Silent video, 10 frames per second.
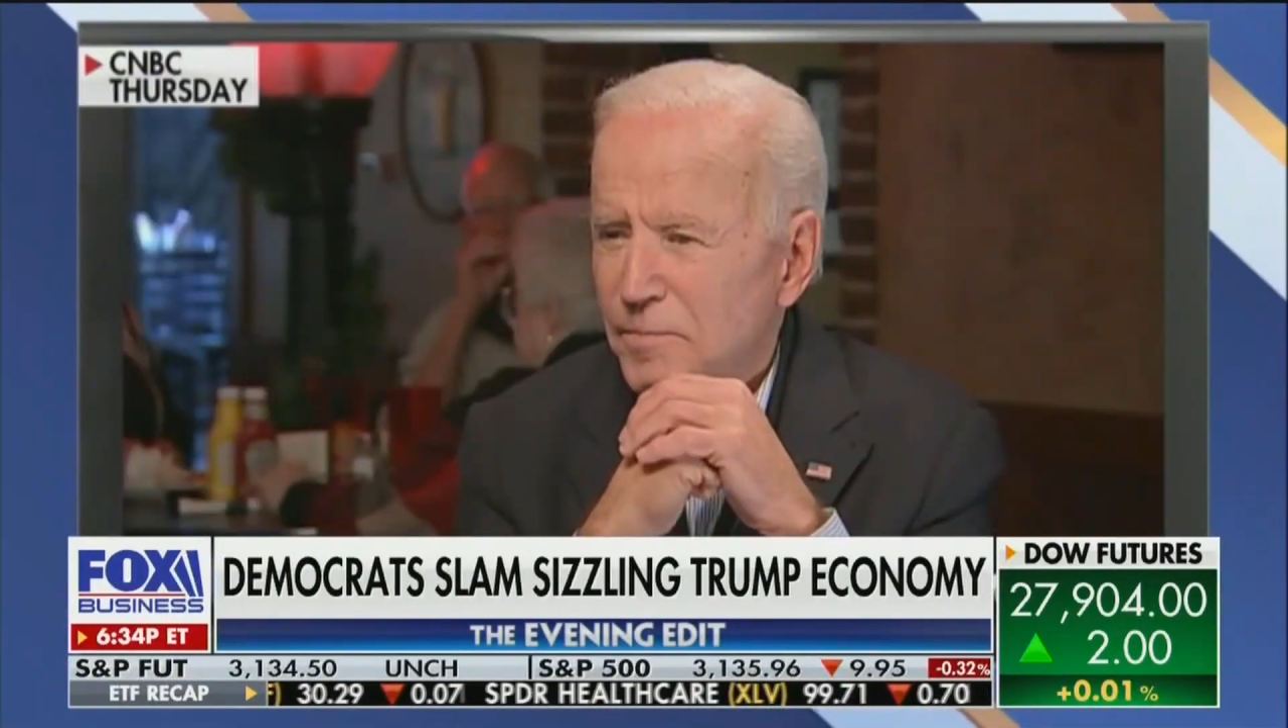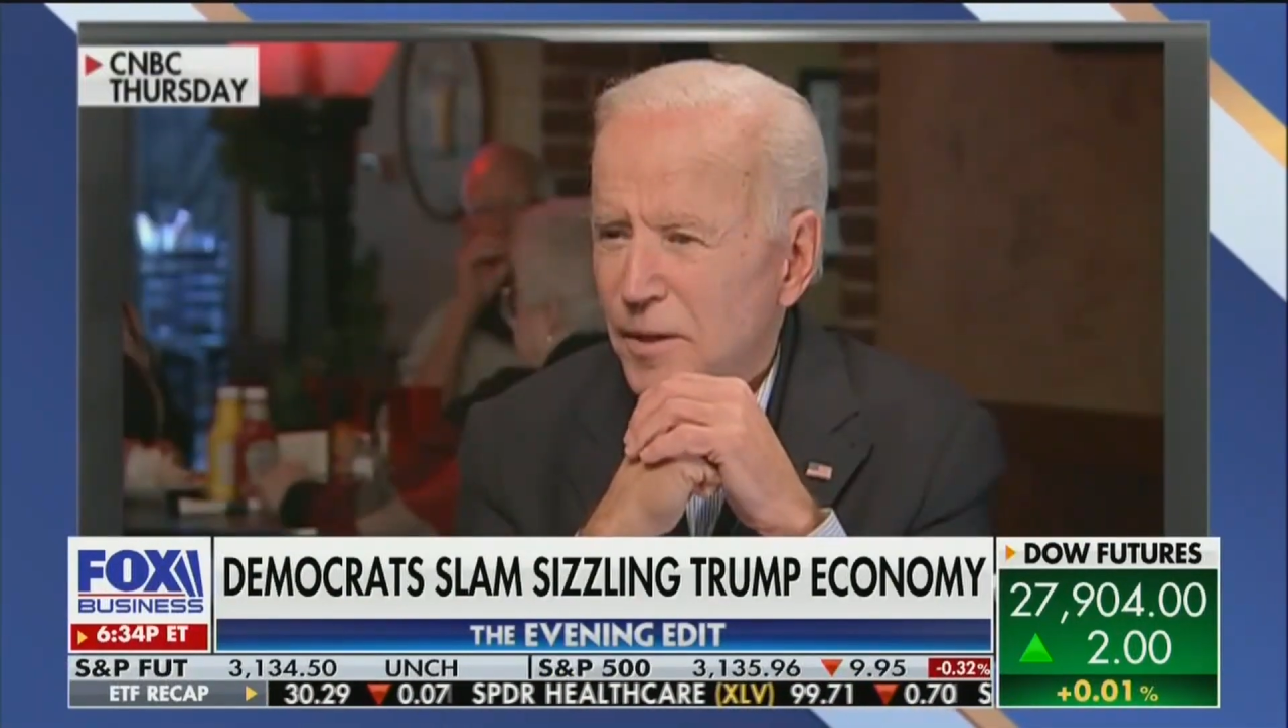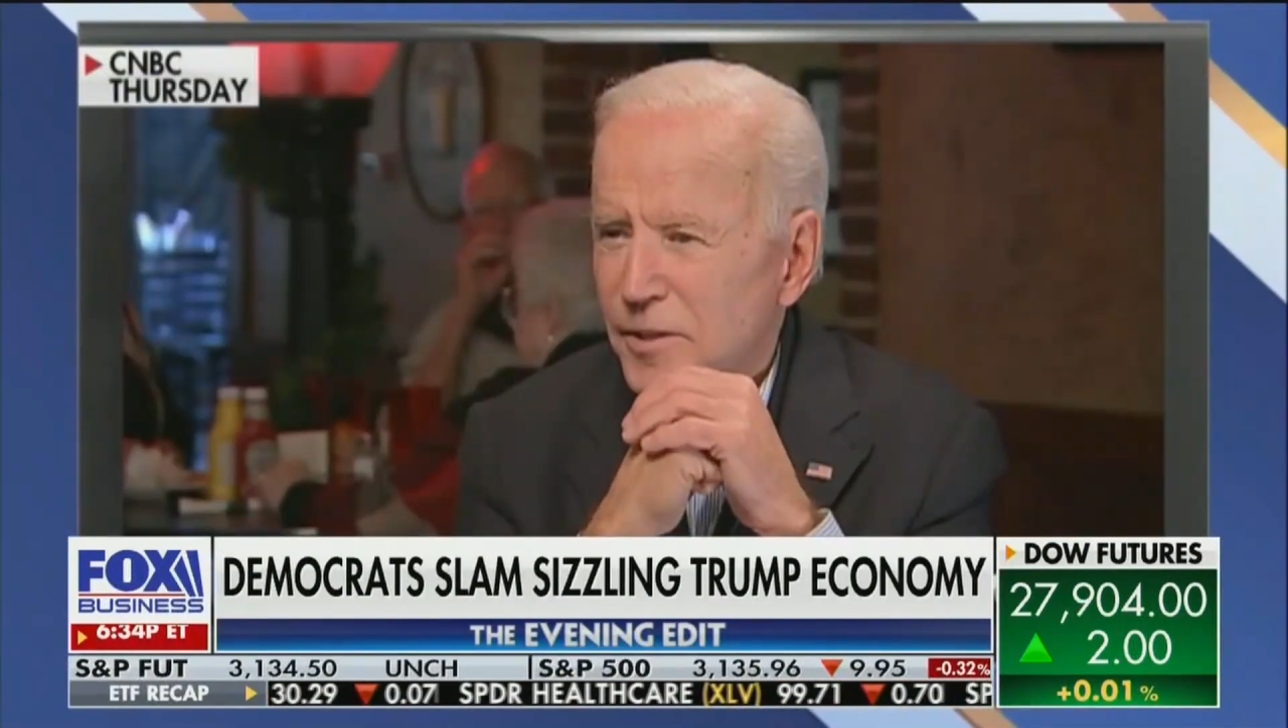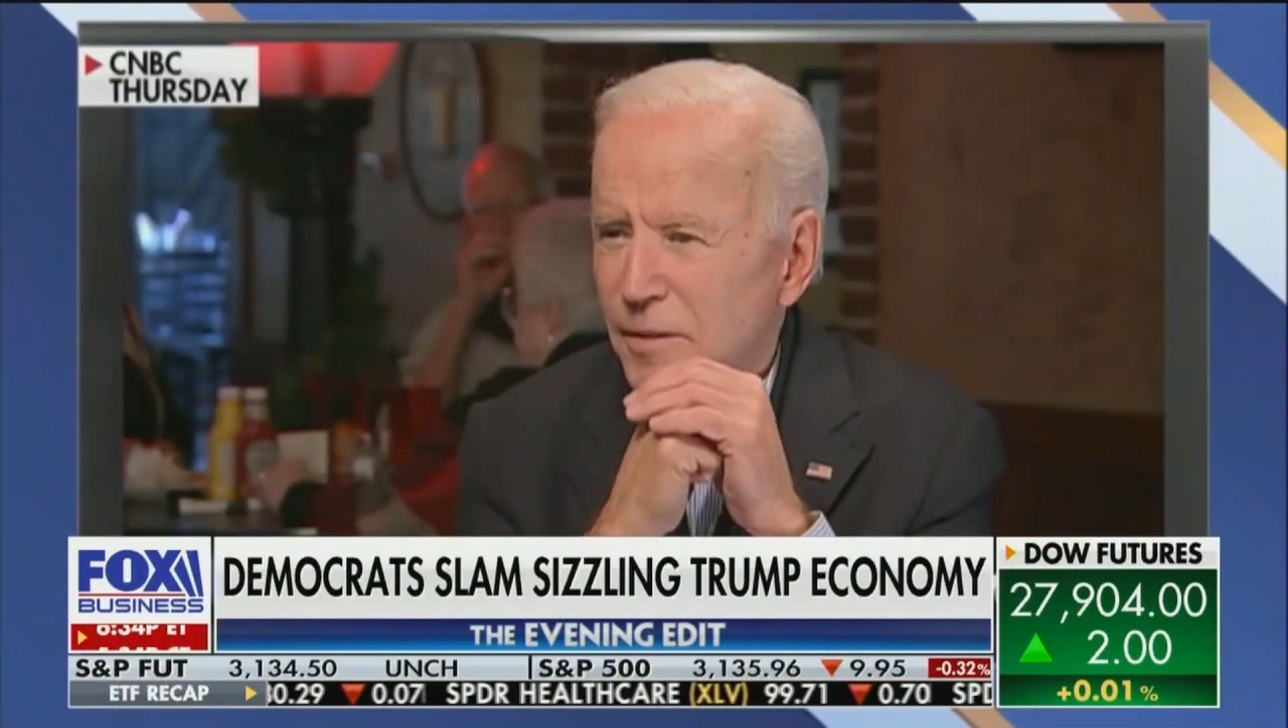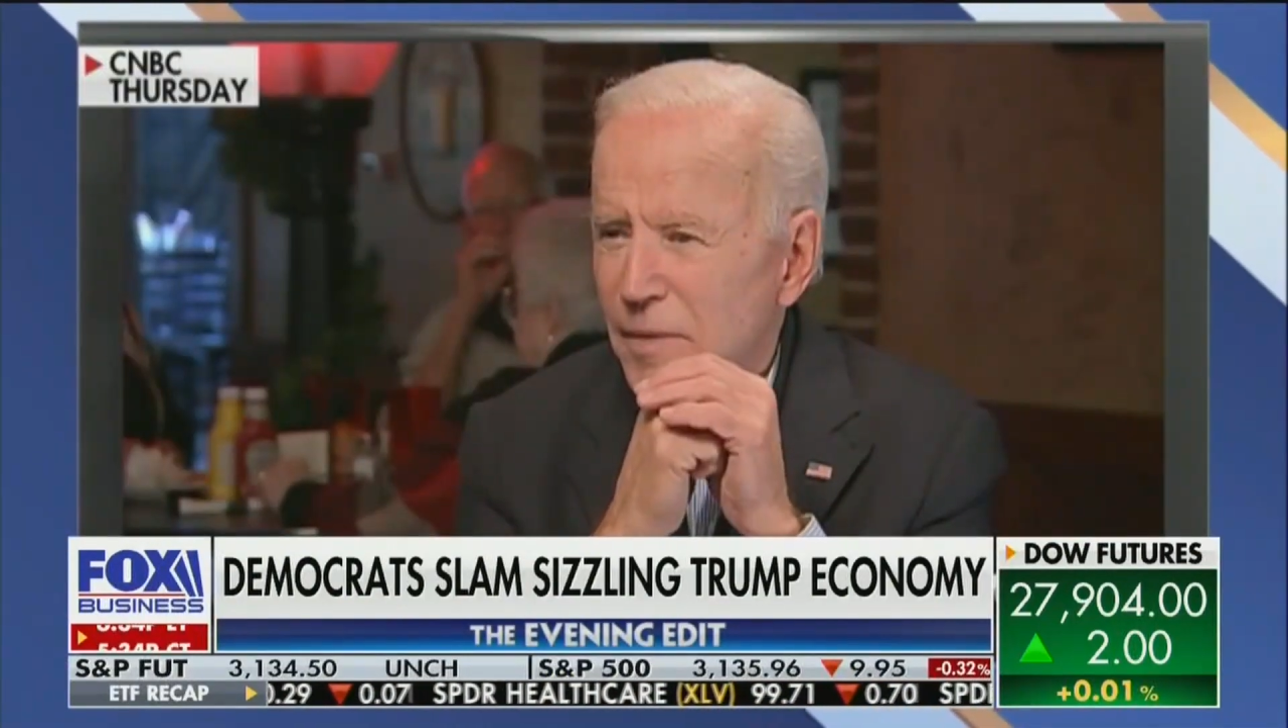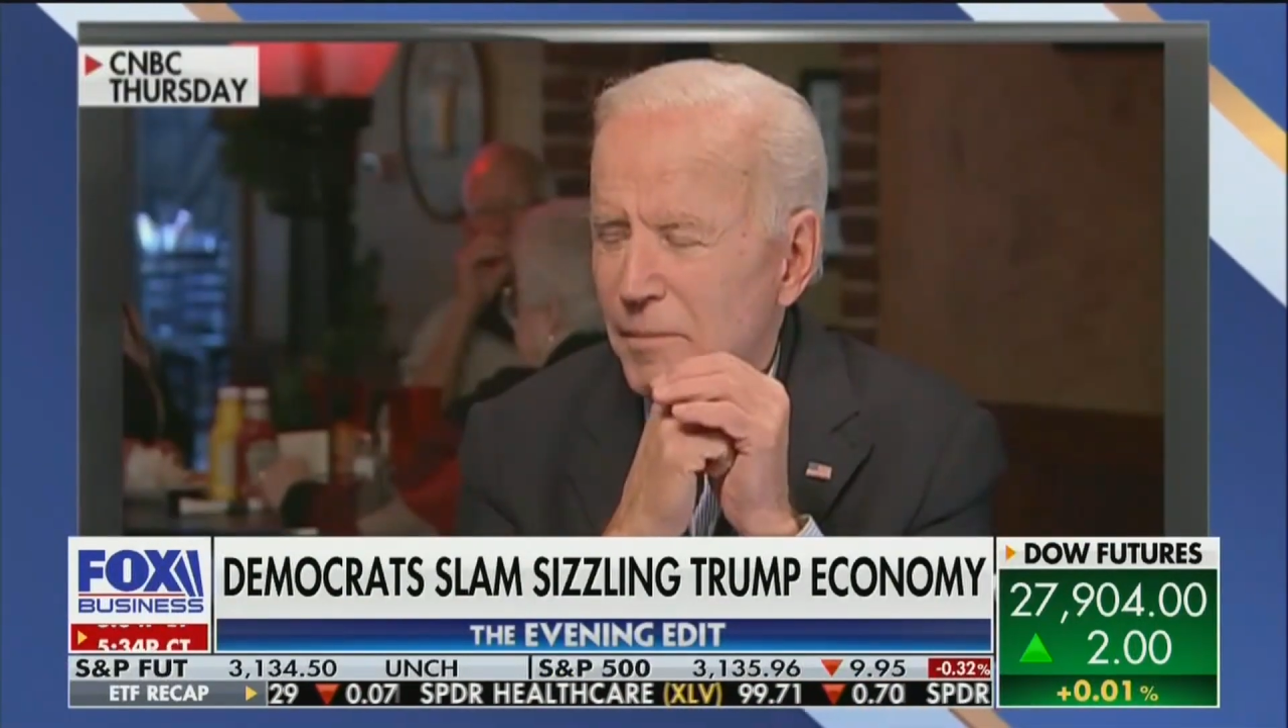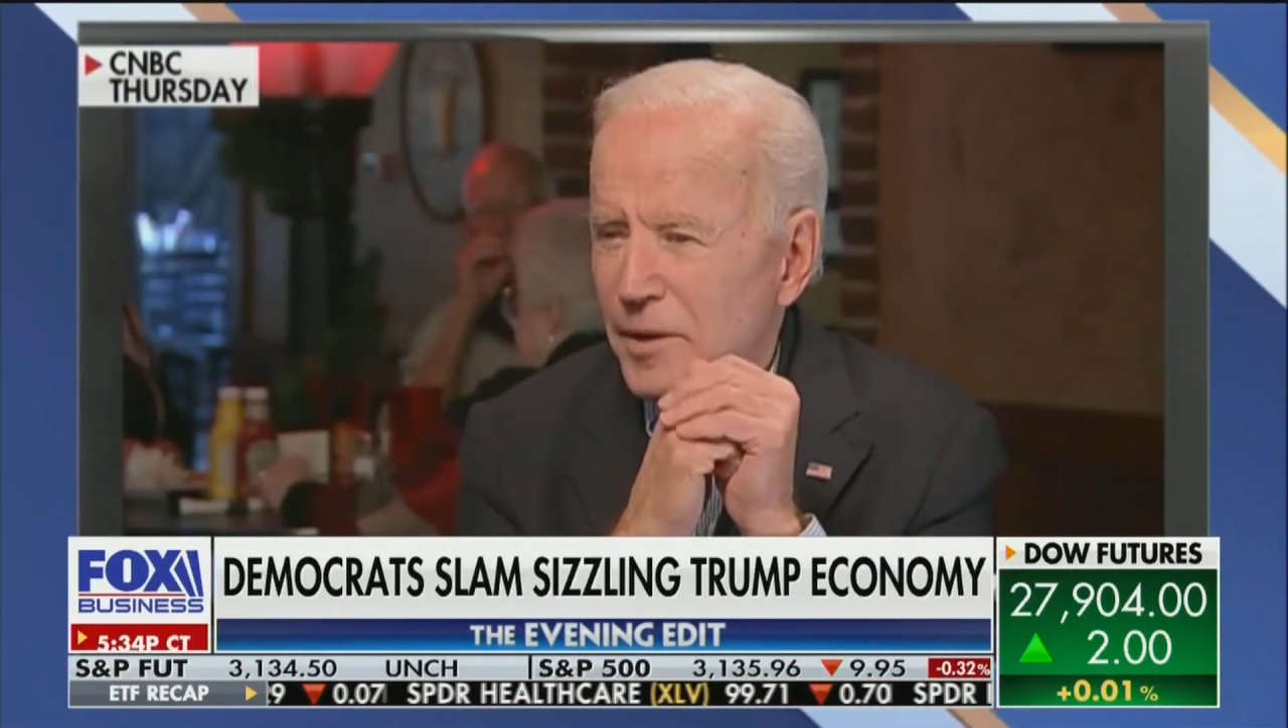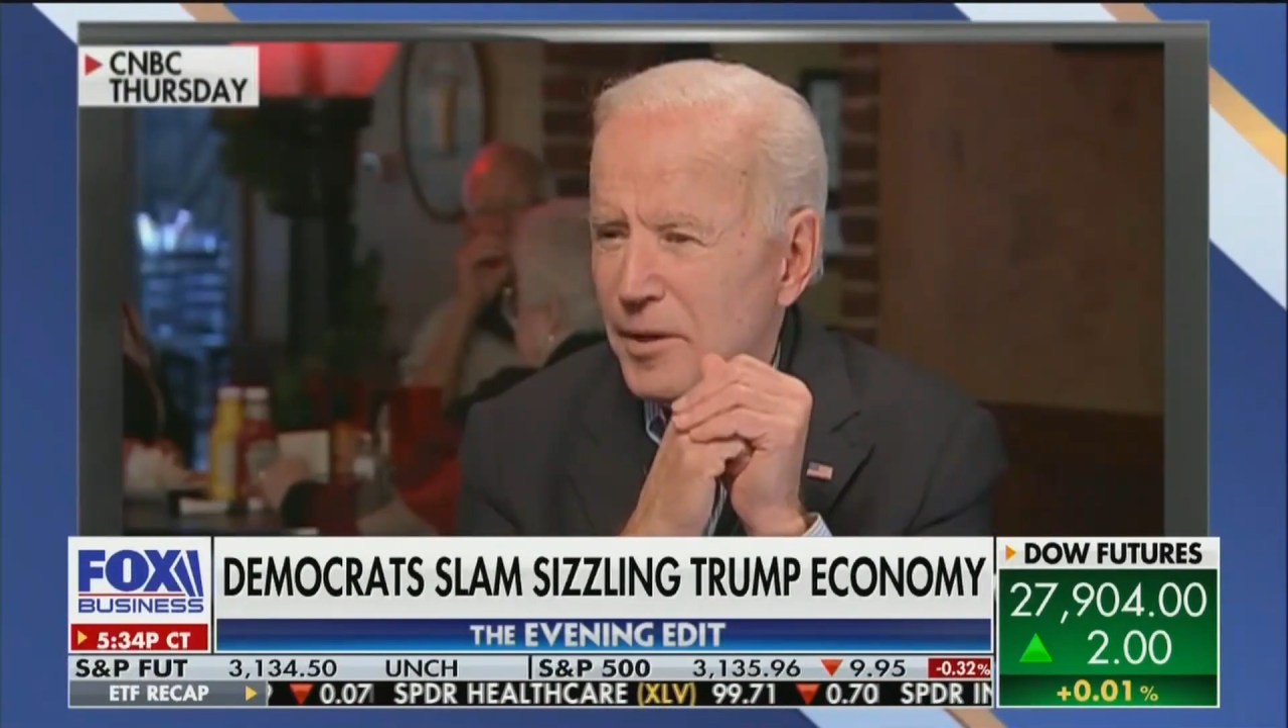budget amendment